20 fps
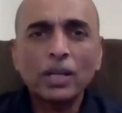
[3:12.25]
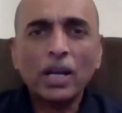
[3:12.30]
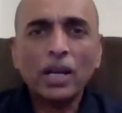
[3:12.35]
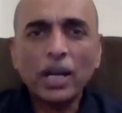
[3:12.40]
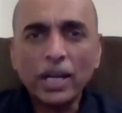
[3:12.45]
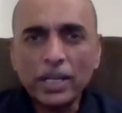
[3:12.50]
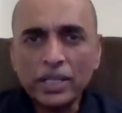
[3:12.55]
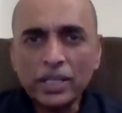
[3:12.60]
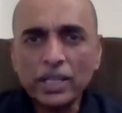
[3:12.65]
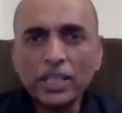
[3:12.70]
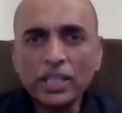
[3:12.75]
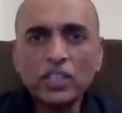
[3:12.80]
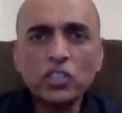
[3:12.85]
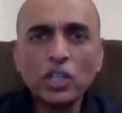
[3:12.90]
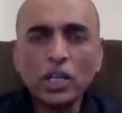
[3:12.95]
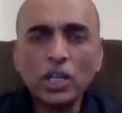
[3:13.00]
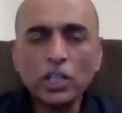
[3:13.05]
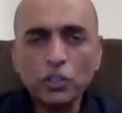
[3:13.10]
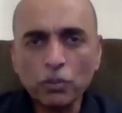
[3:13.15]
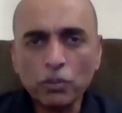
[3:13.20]
I take
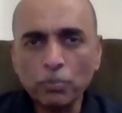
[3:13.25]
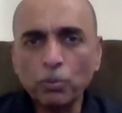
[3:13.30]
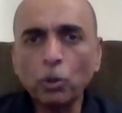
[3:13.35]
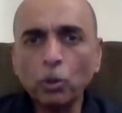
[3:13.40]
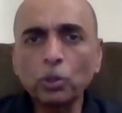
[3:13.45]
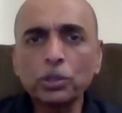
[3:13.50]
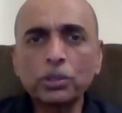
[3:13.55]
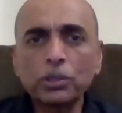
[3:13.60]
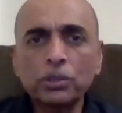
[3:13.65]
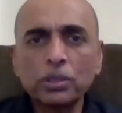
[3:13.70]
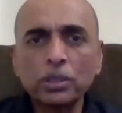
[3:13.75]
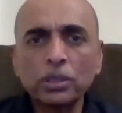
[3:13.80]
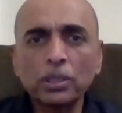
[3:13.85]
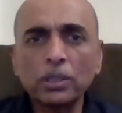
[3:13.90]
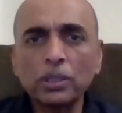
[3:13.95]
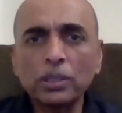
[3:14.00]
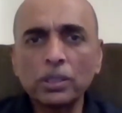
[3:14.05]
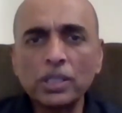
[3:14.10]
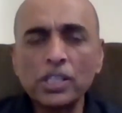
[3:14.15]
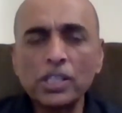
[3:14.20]
charge of both
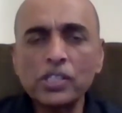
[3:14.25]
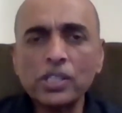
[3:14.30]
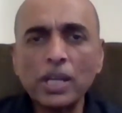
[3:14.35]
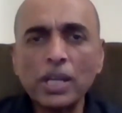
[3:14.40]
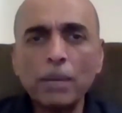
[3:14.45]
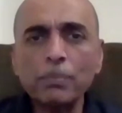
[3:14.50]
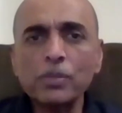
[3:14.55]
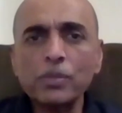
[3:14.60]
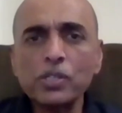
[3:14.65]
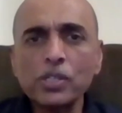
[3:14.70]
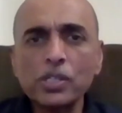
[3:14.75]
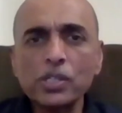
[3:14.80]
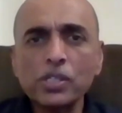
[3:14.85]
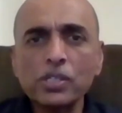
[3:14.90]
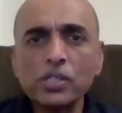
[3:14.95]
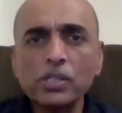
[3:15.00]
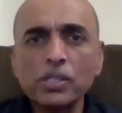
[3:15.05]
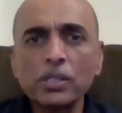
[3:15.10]
these campuses,